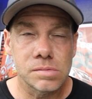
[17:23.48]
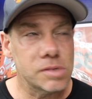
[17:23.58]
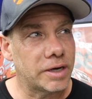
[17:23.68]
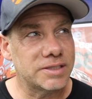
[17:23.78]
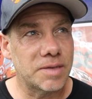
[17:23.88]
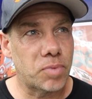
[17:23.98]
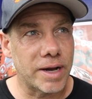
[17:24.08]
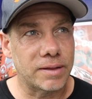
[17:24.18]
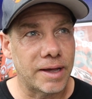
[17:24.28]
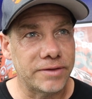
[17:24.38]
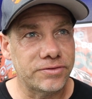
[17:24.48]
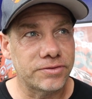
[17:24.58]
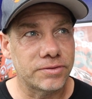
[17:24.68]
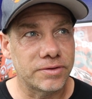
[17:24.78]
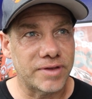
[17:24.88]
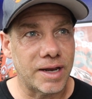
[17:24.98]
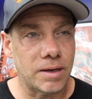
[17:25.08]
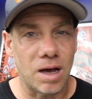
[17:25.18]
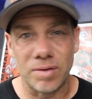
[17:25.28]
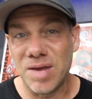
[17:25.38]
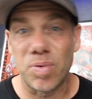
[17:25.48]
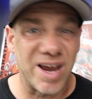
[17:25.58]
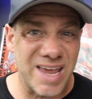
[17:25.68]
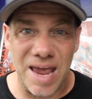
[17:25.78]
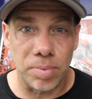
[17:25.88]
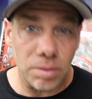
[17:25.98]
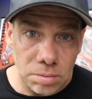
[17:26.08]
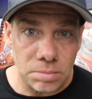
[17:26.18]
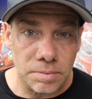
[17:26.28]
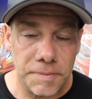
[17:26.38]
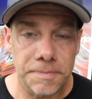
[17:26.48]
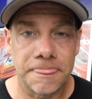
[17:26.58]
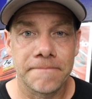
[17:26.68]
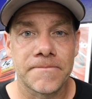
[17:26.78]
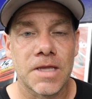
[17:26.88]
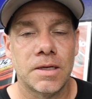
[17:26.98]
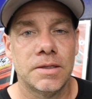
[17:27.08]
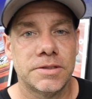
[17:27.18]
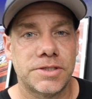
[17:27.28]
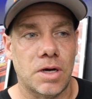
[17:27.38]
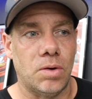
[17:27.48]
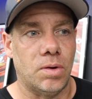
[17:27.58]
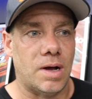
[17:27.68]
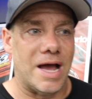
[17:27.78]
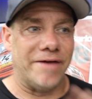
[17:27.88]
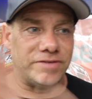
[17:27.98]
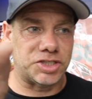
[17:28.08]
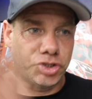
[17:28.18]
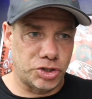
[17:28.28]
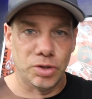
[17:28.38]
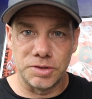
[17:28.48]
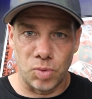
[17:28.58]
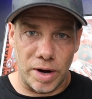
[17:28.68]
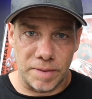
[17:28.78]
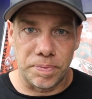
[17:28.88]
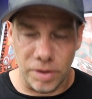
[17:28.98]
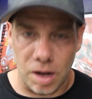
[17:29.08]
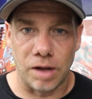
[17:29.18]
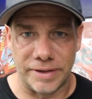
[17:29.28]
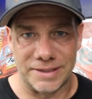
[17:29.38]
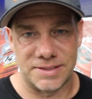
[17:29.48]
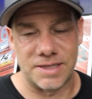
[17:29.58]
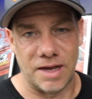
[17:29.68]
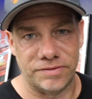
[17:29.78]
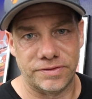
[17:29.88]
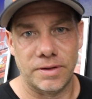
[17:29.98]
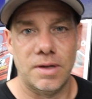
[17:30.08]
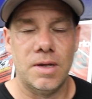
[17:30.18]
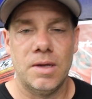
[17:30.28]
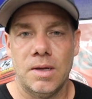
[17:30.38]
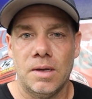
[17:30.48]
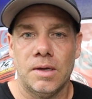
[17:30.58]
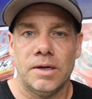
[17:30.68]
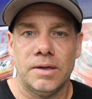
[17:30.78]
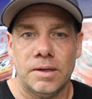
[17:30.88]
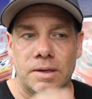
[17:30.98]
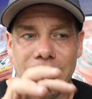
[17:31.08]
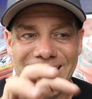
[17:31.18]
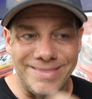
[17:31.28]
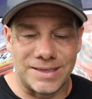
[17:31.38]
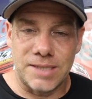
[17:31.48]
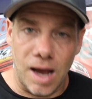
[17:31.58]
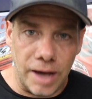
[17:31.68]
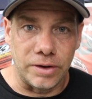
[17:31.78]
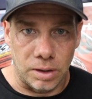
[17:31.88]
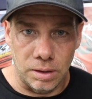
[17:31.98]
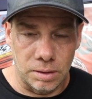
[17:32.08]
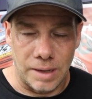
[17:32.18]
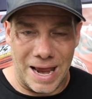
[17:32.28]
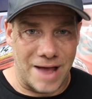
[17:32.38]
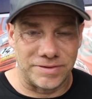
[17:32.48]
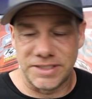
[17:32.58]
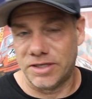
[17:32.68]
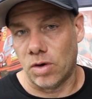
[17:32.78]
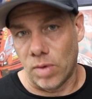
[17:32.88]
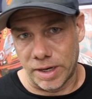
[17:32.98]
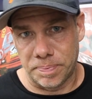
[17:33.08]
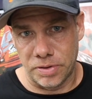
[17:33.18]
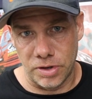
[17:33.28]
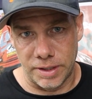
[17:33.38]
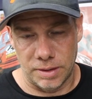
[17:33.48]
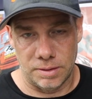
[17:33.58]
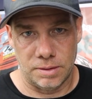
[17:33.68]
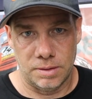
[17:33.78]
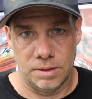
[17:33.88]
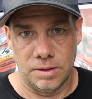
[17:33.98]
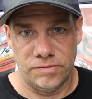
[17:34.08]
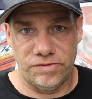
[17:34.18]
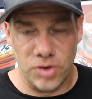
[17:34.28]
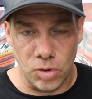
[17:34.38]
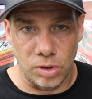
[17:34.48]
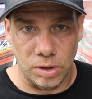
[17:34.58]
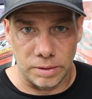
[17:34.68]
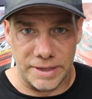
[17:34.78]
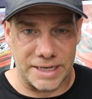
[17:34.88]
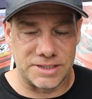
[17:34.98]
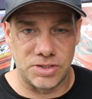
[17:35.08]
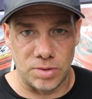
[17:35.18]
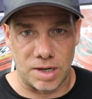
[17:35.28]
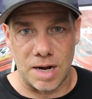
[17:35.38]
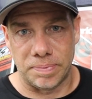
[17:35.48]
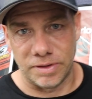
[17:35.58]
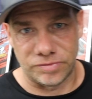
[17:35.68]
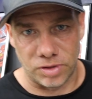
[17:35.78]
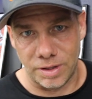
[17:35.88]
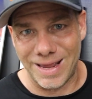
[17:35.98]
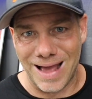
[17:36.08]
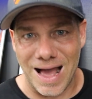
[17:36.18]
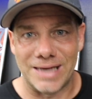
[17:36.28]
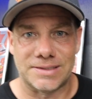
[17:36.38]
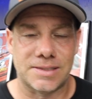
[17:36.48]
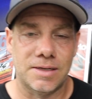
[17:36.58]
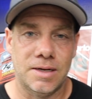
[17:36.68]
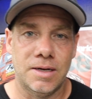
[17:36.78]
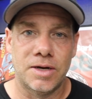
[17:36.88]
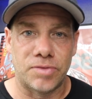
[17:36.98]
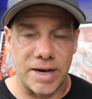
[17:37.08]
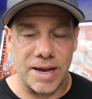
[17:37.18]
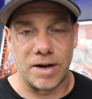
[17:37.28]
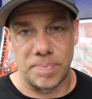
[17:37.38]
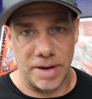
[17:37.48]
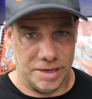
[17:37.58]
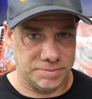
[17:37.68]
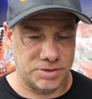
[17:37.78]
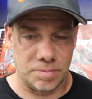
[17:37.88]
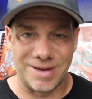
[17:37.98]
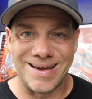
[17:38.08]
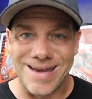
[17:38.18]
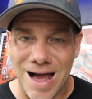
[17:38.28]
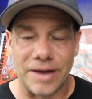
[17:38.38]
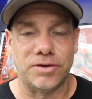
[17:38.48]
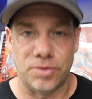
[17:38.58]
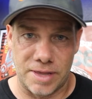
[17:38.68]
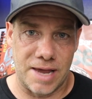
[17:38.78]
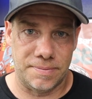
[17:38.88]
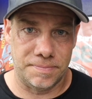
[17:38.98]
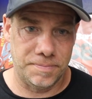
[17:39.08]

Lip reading: I already said brake lines. Is that it? Oh, e-brake cable. So I have to choose where to put all that stuff. In the tunnel, I obviously don't want to put fuel next to a couple of really hot radiator pipes. I'm going to not do that.